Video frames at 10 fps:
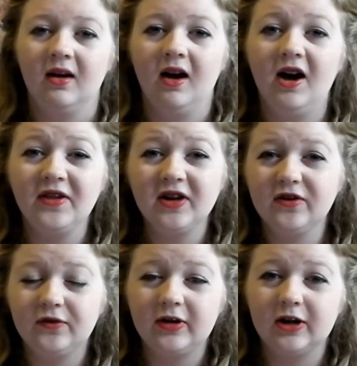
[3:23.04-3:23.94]
I think
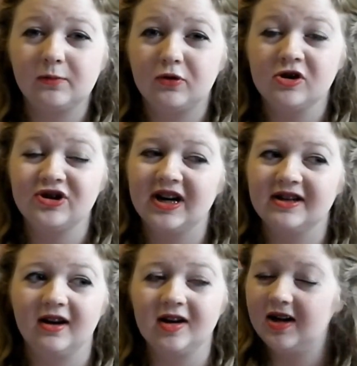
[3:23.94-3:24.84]
it's a really good
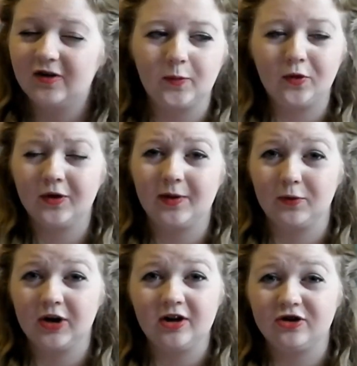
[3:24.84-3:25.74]
project and I support it
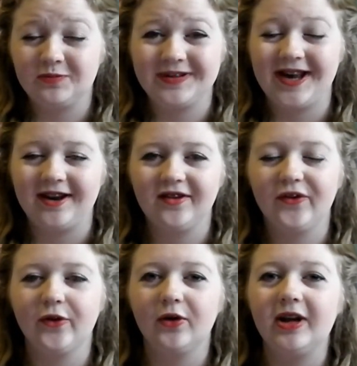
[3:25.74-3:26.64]
100%,
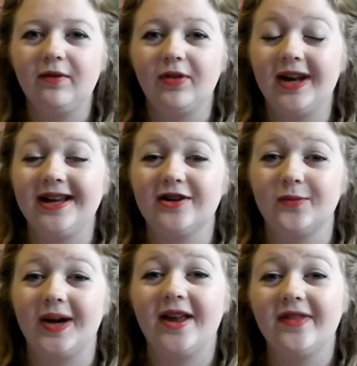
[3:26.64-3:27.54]
so I'll leave the link
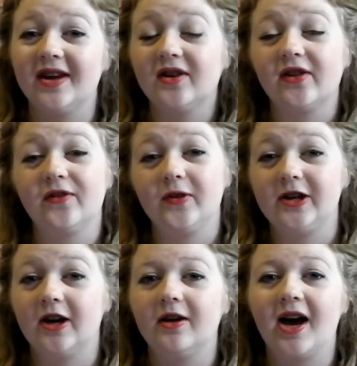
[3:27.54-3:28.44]
to it at the end of this
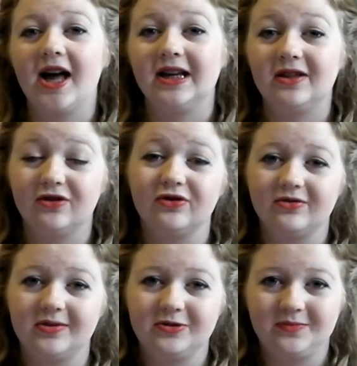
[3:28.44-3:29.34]
video and in the
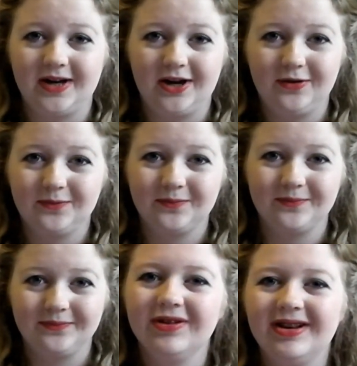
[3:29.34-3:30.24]
description
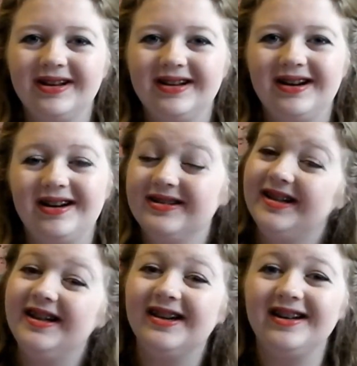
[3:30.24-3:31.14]
below. I'll
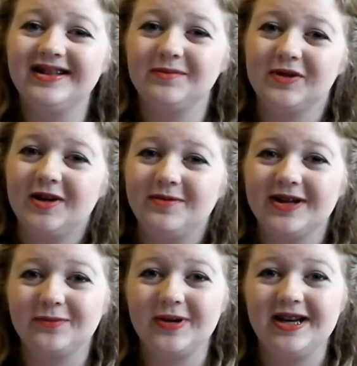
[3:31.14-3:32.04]
see you guys sometime
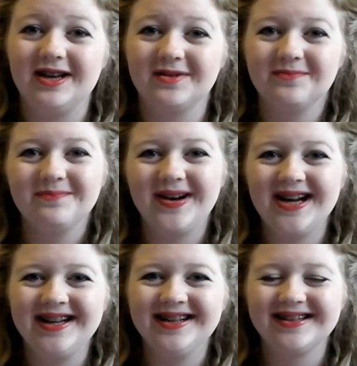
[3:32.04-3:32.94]
next week. Bye!